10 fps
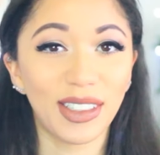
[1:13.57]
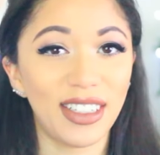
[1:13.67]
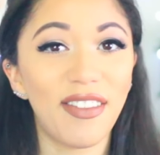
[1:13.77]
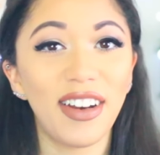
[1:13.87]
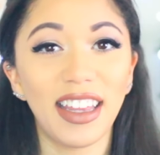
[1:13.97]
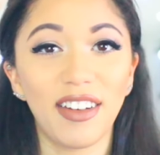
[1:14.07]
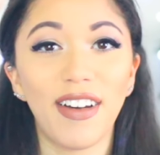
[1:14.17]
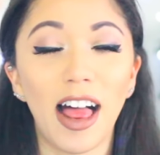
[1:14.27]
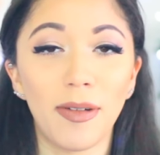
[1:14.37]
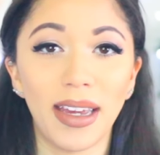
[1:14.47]
So definitely
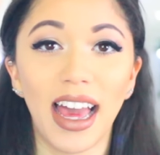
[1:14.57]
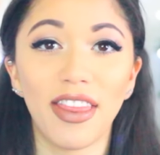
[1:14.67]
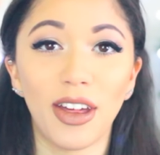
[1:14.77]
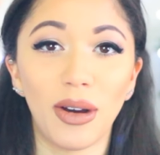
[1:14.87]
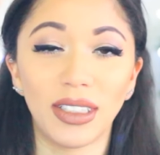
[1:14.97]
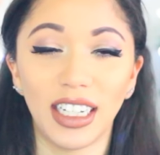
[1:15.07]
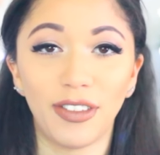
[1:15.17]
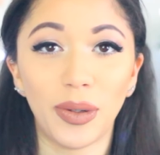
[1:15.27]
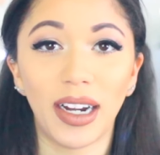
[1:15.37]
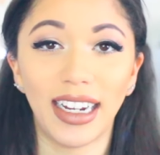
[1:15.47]
follow me on those
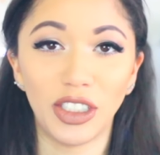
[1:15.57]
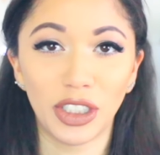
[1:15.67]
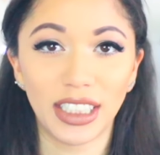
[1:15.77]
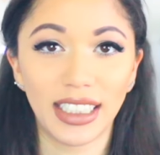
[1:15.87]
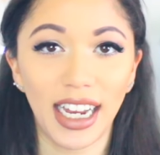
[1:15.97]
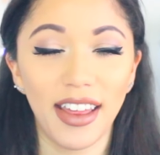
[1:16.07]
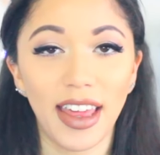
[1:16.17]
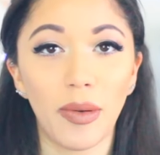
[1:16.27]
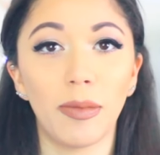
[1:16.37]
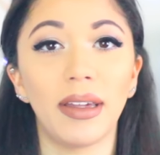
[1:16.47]
if you are
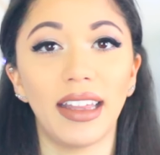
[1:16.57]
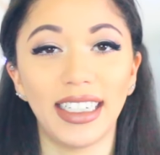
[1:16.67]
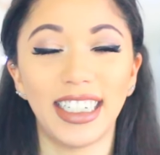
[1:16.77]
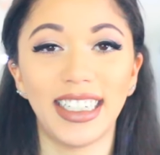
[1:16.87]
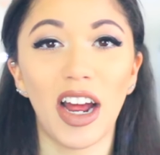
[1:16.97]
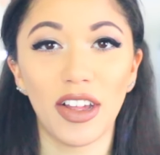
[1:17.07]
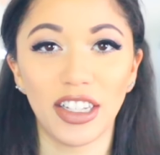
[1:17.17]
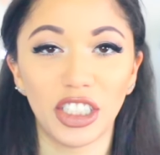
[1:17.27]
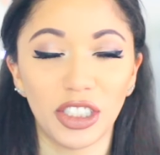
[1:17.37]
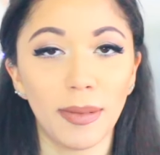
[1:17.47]
interested. They will be linked down in
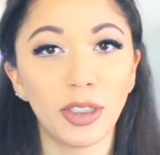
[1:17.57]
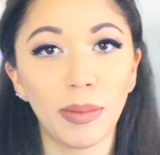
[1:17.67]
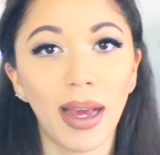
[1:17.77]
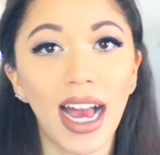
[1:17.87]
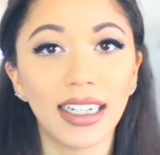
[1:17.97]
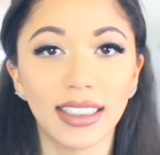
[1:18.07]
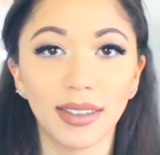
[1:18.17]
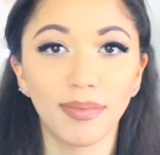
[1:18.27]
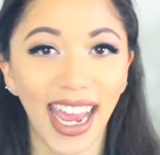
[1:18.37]
the description box.